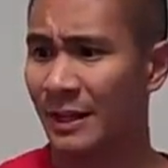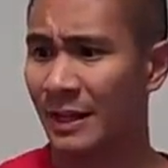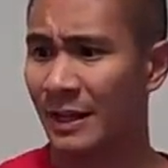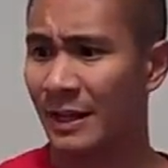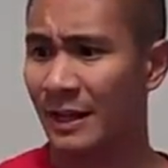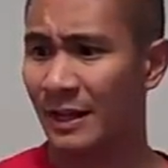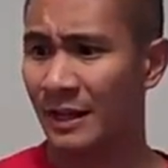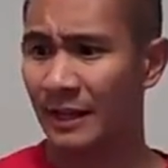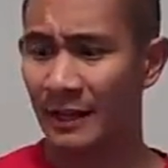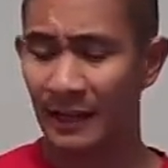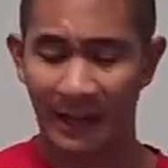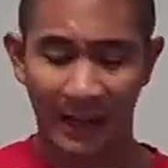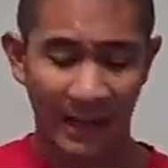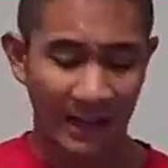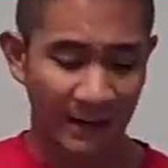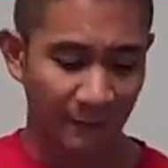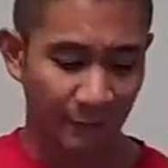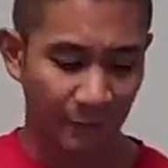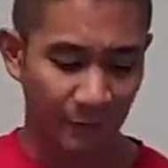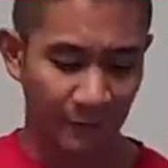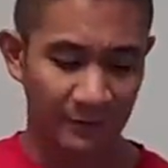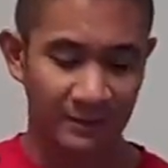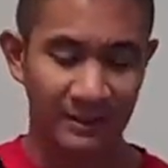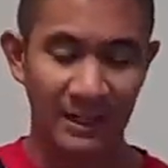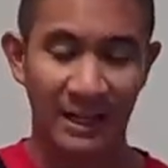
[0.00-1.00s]
And I got it
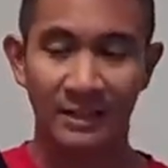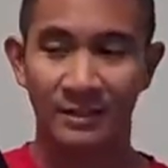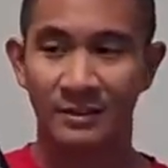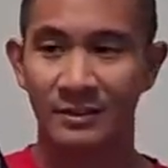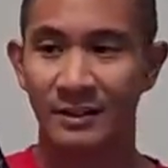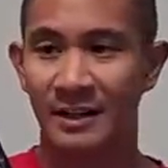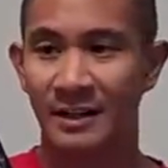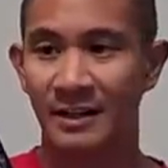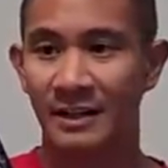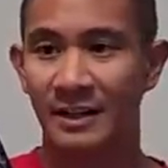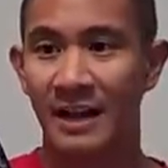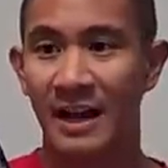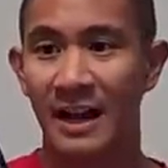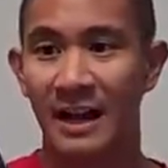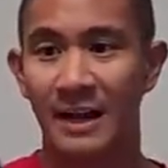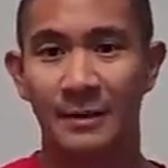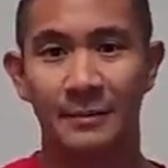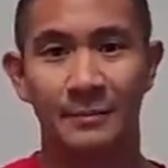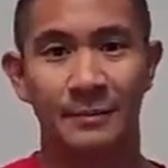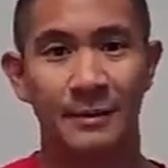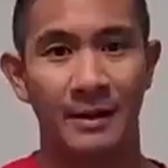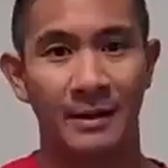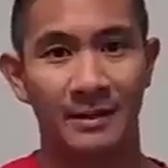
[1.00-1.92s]
for $1.99.